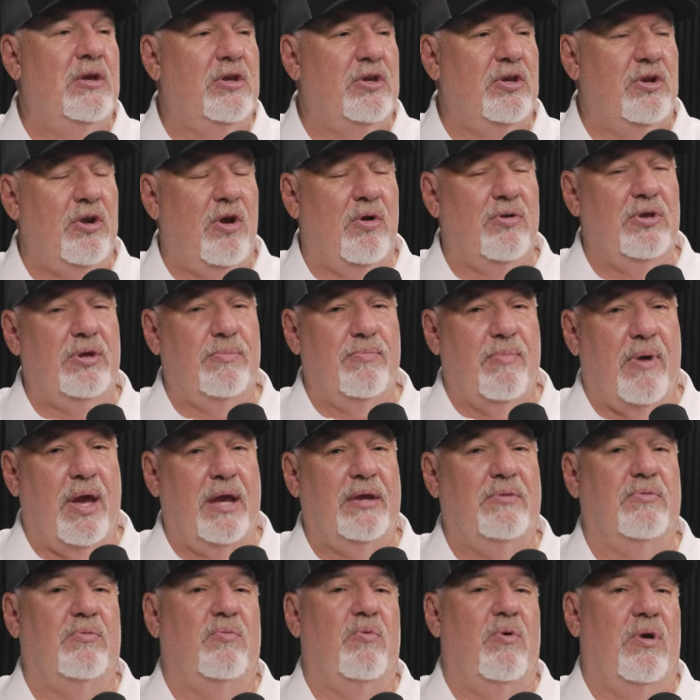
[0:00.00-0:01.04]
You know, you
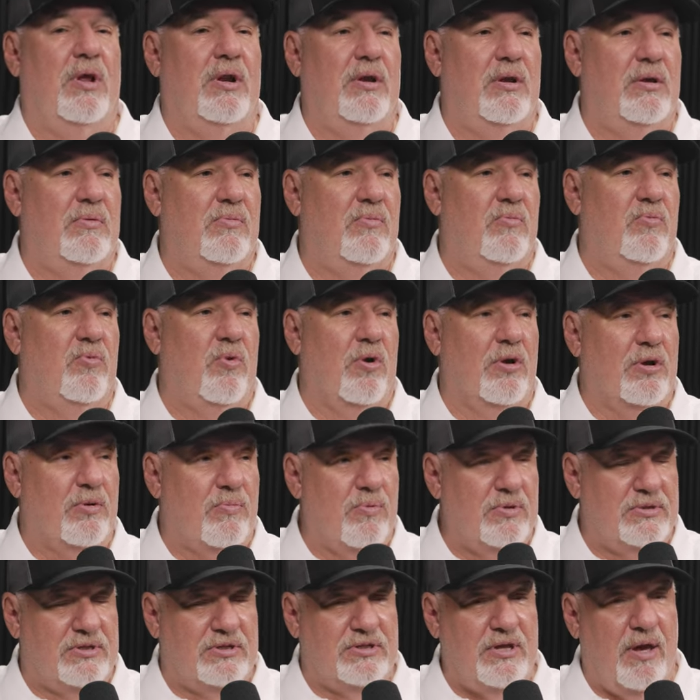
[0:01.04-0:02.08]
might want to work
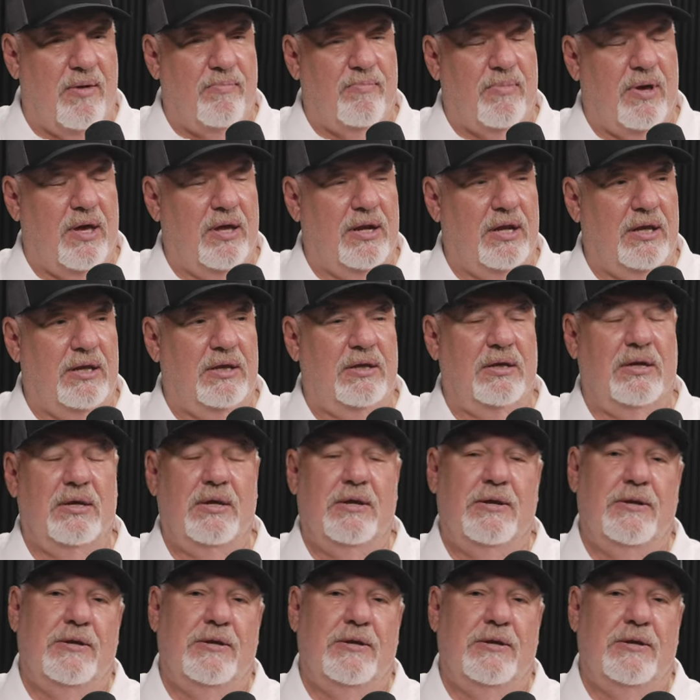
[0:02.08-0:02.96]
with somebody.